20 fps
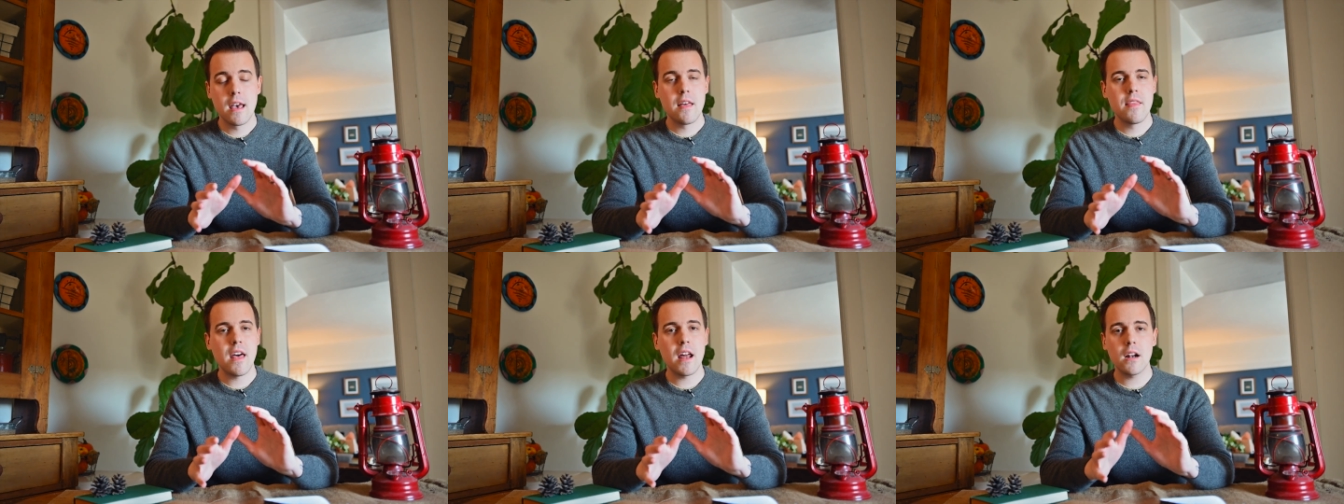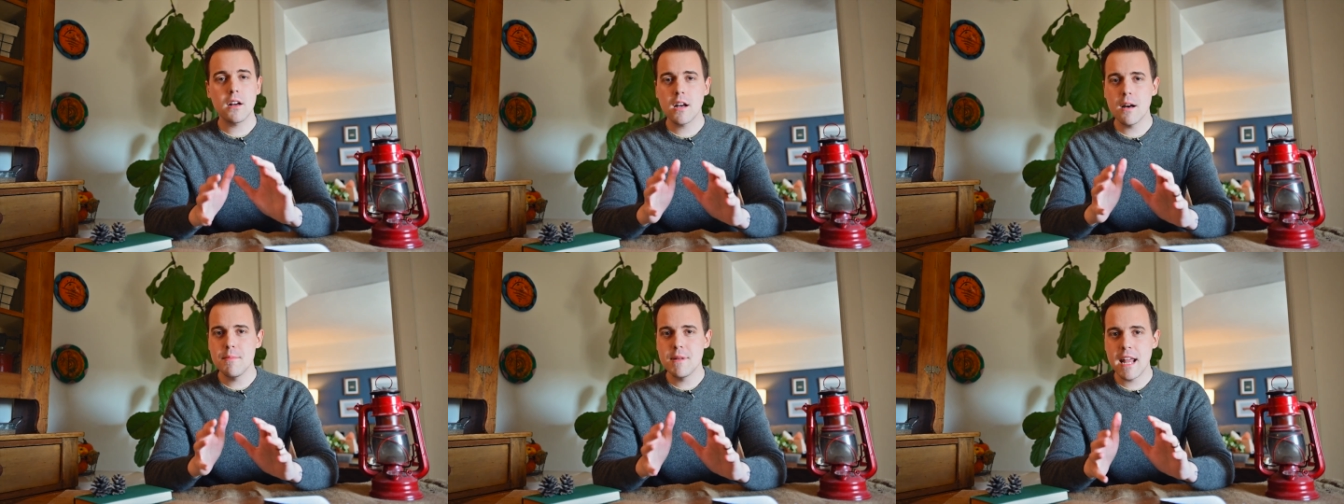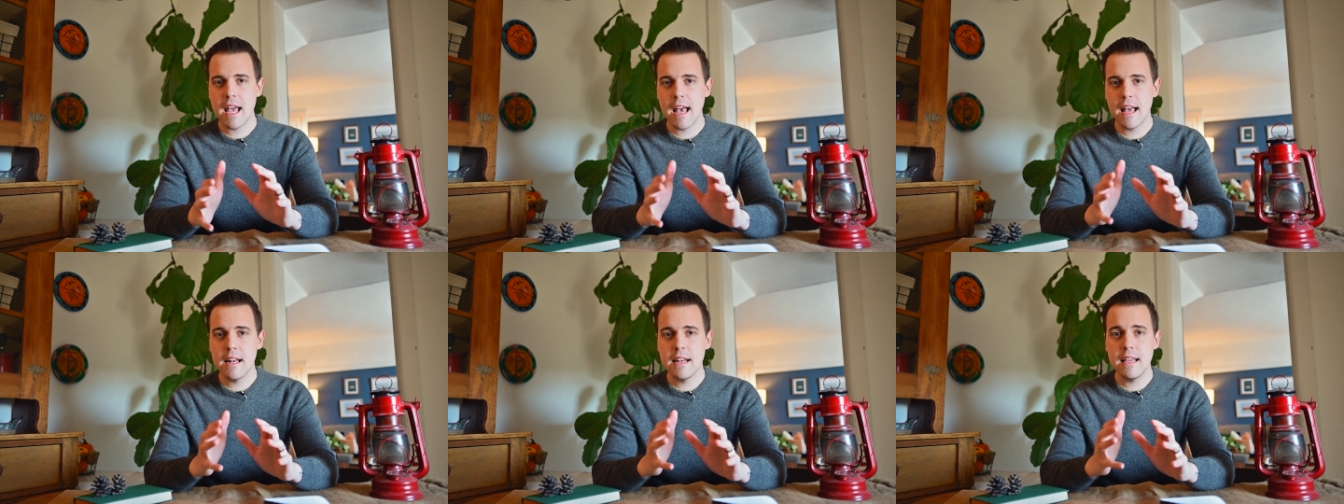That'll come in
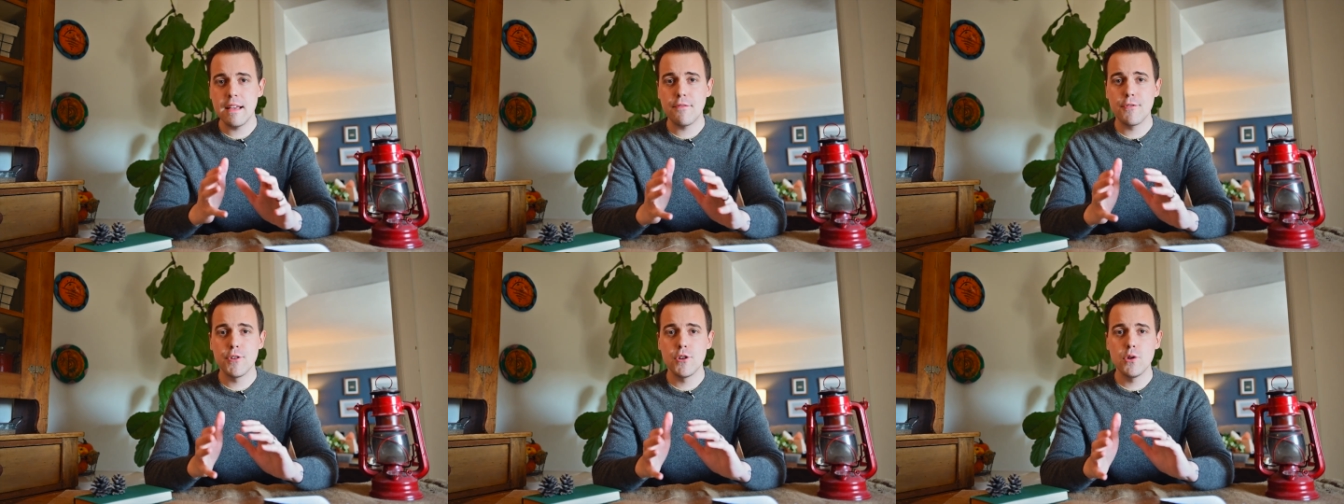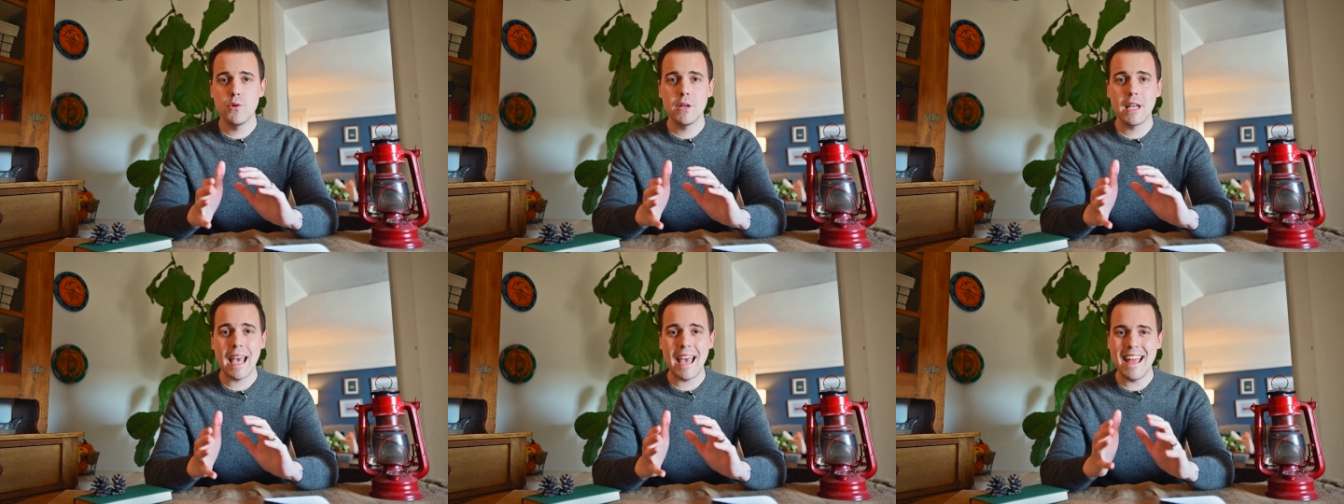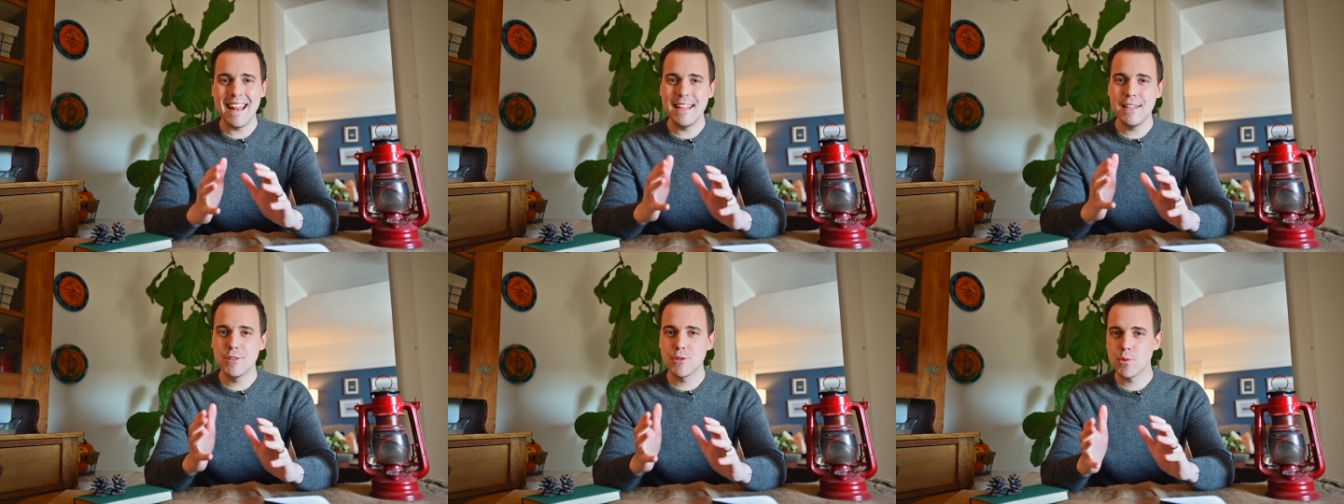handy if you're doing
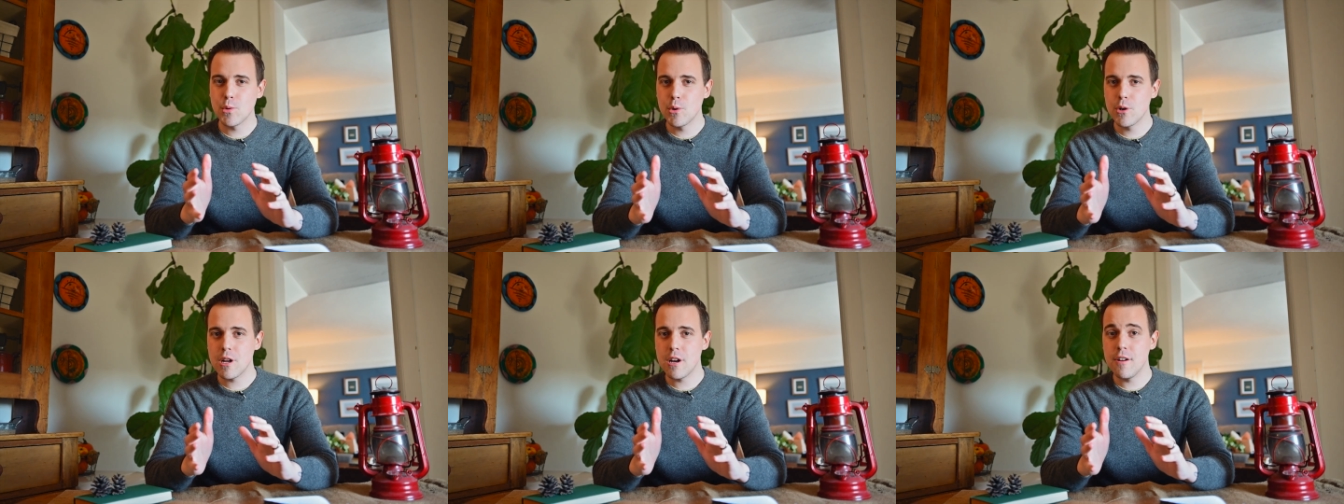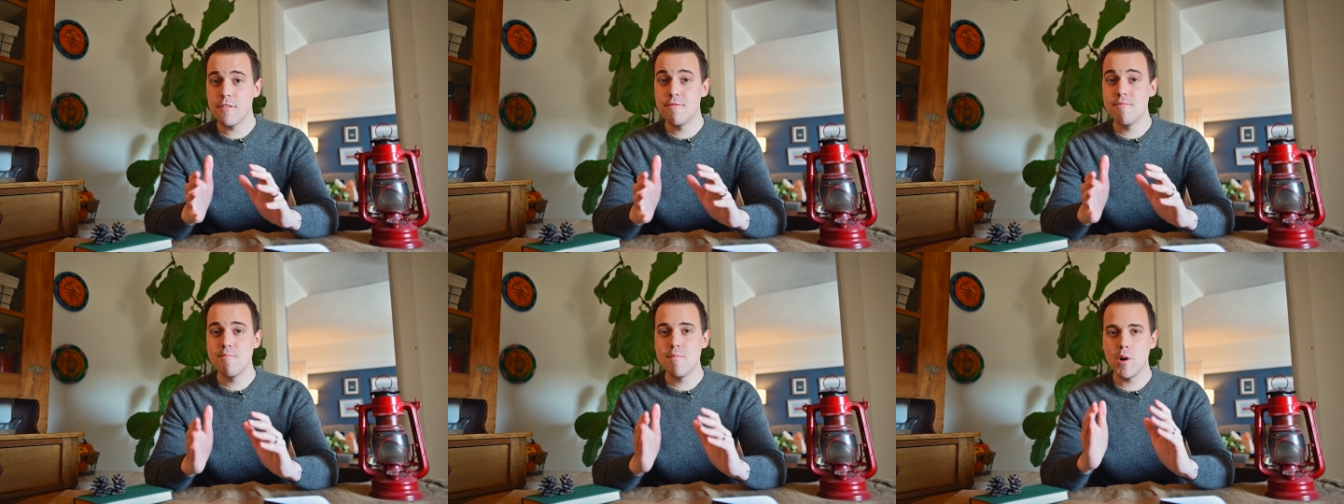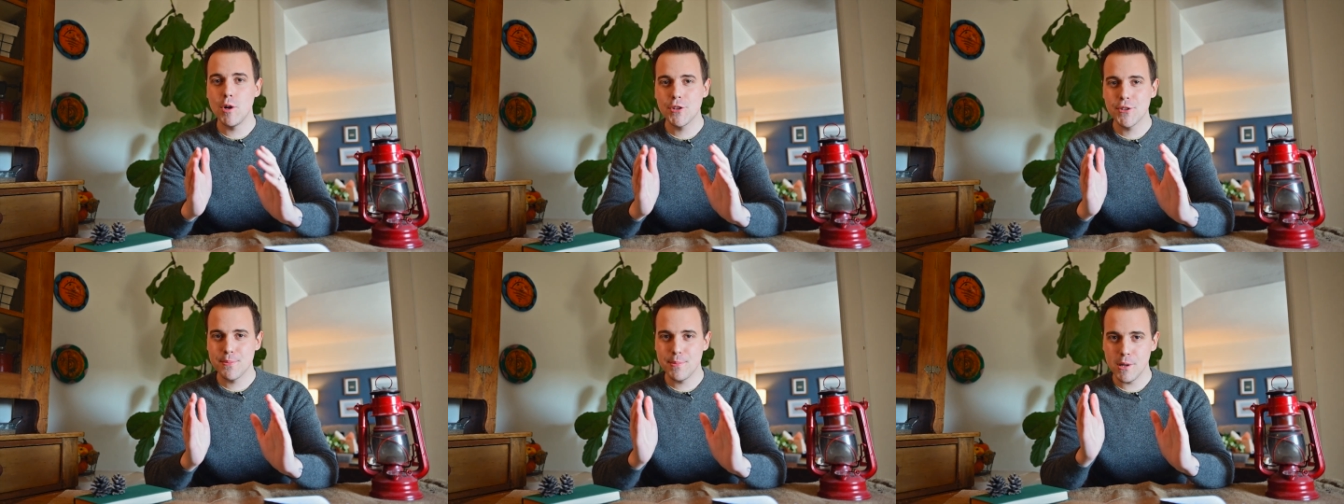any sort of
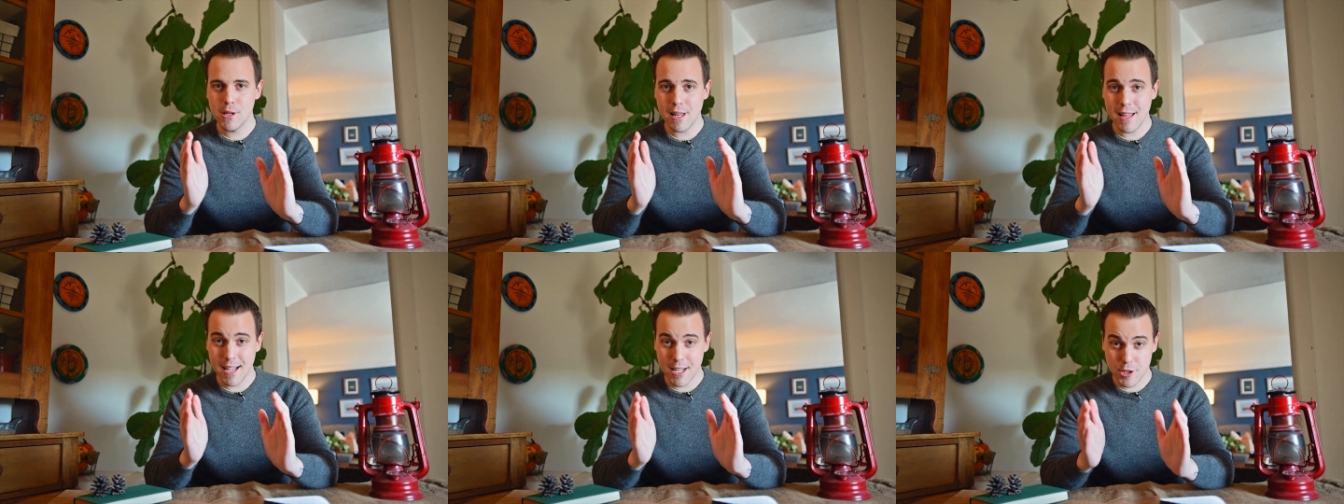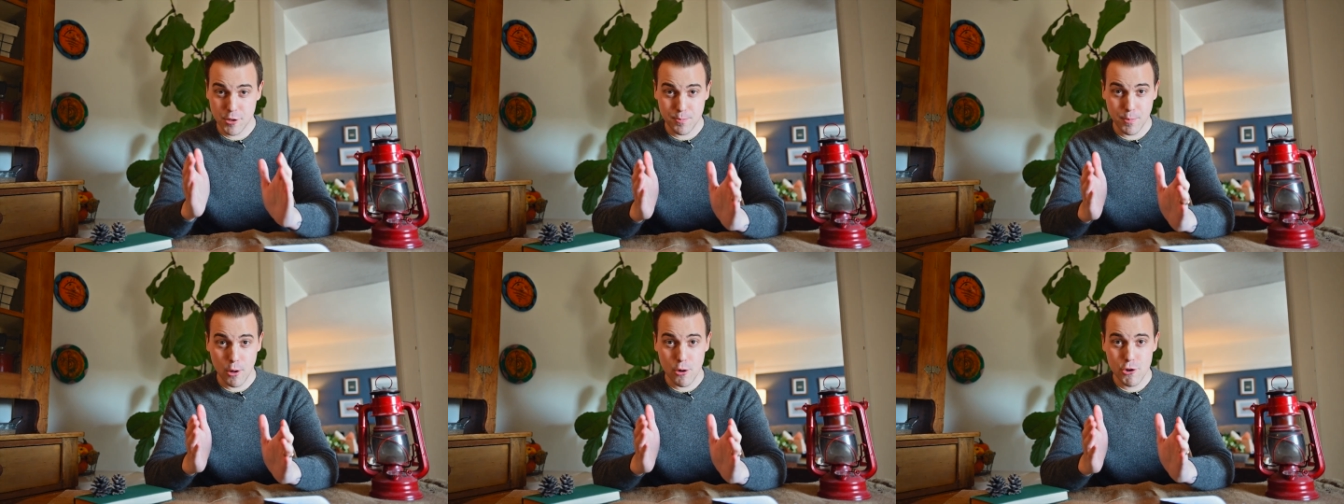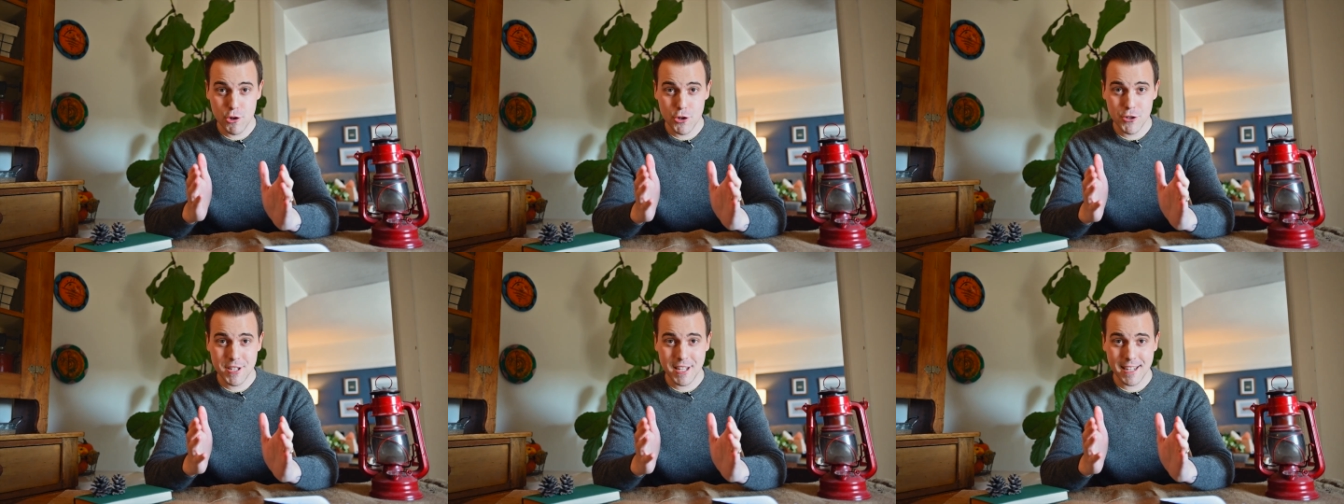multiple
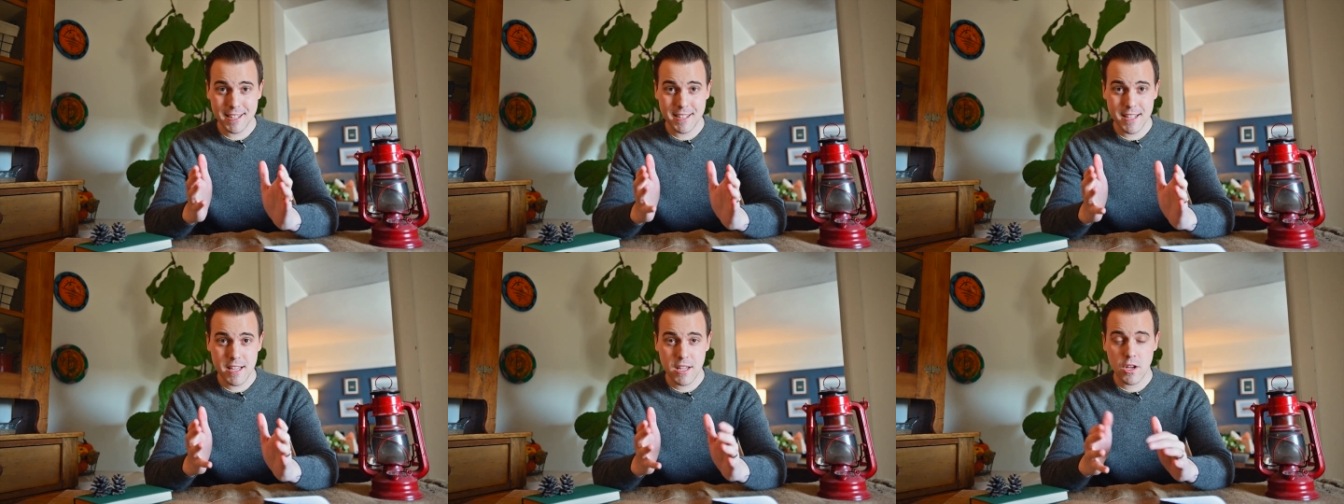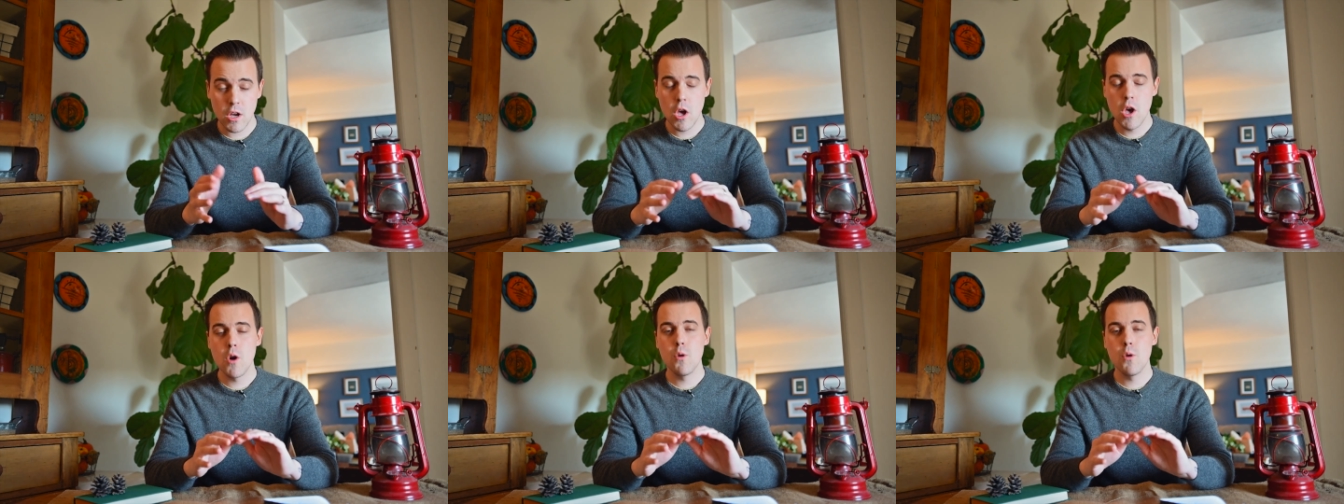exposure technique,